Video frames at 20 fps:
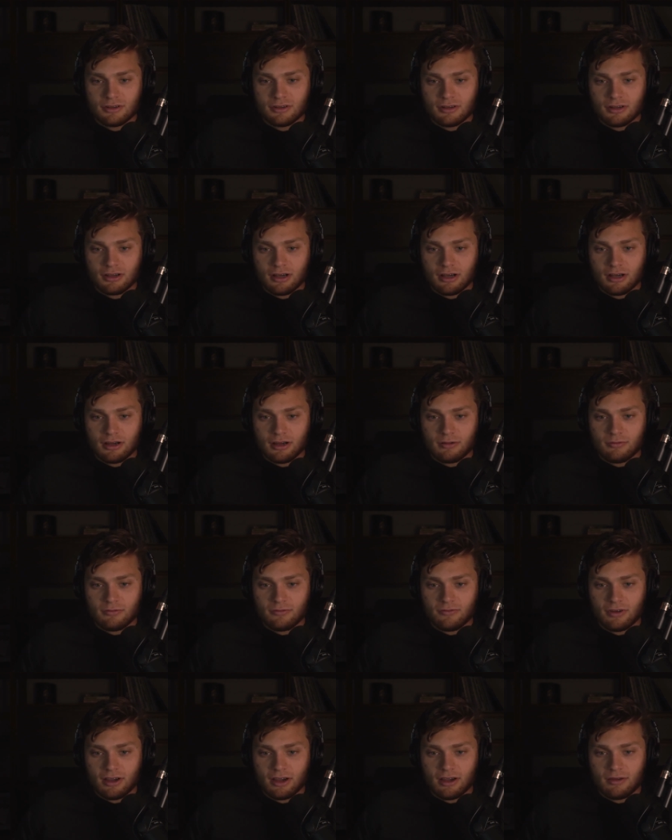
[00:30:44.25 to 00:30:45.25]
um,
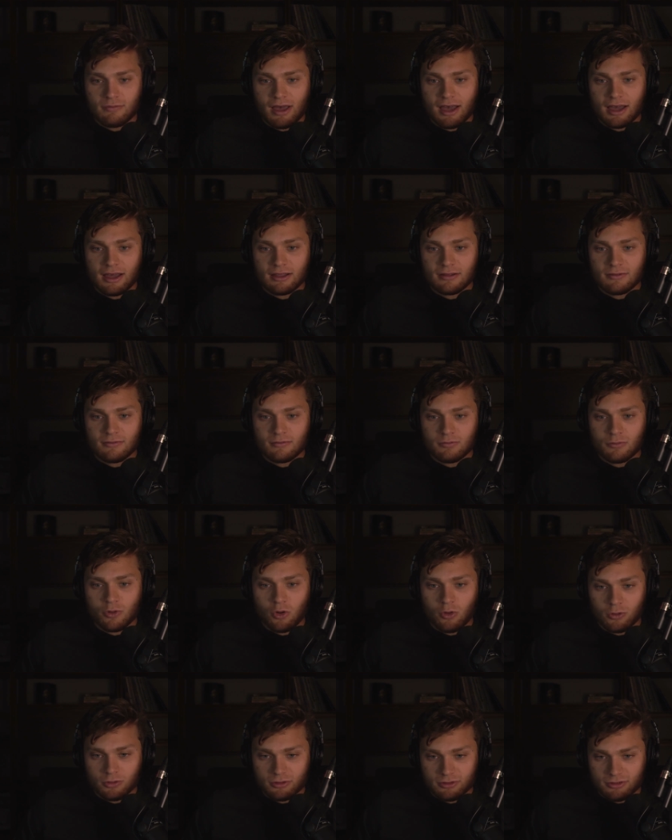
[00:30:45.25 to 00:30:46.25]
very mad
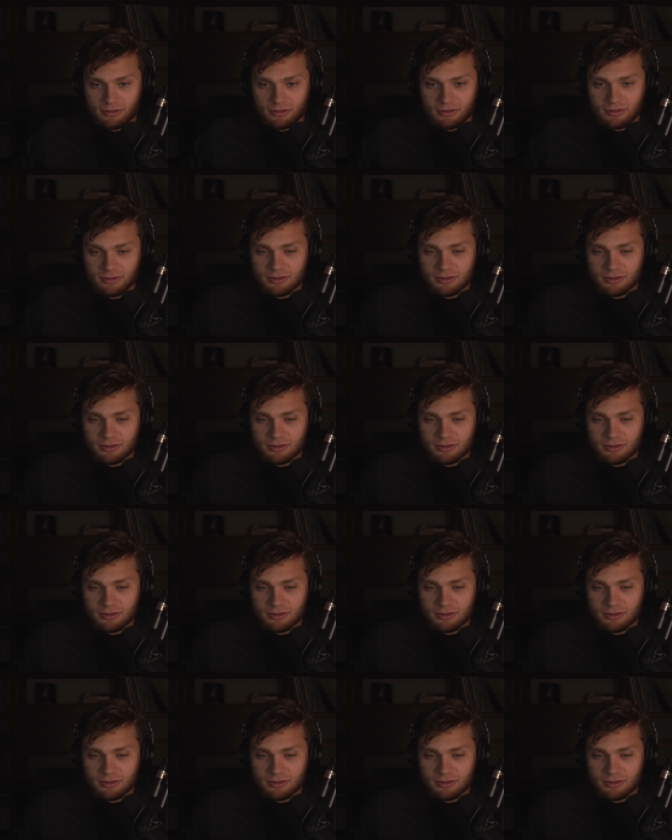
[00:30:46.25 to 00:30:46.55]
mold,